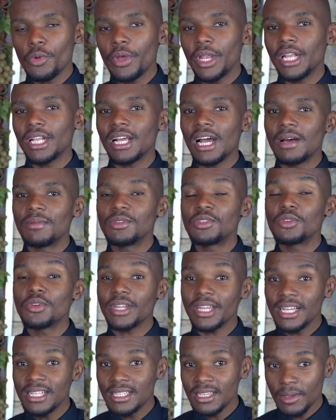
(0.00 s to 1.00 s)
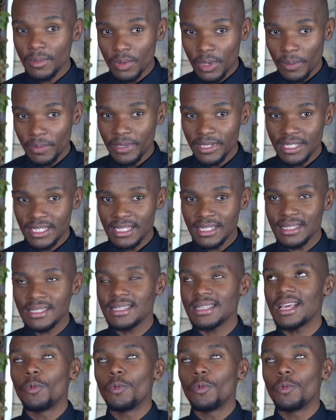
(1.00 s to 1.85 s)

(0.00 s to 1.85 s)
when it comes to rental properties,